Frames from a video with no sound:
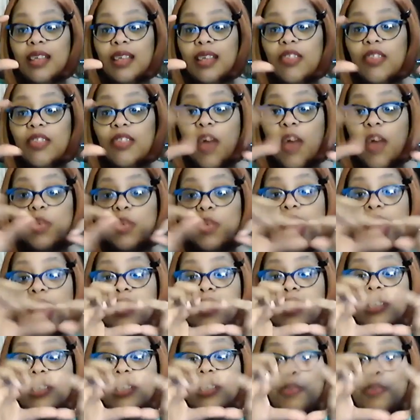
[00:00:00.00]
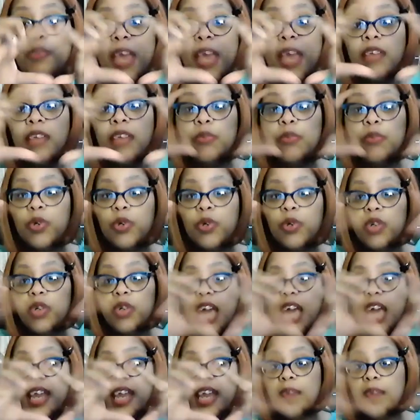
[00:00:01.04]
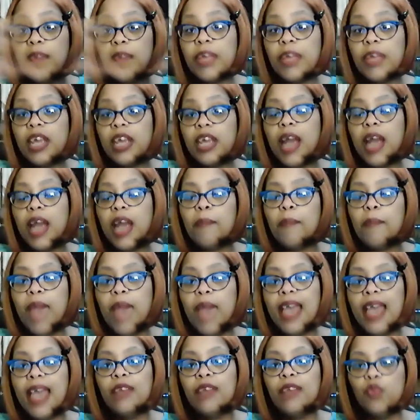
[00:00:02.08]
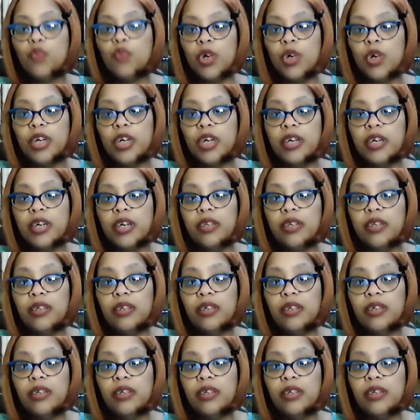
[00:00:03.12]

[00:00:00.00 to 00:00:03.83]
that were like bendable kind of headband, and I made one.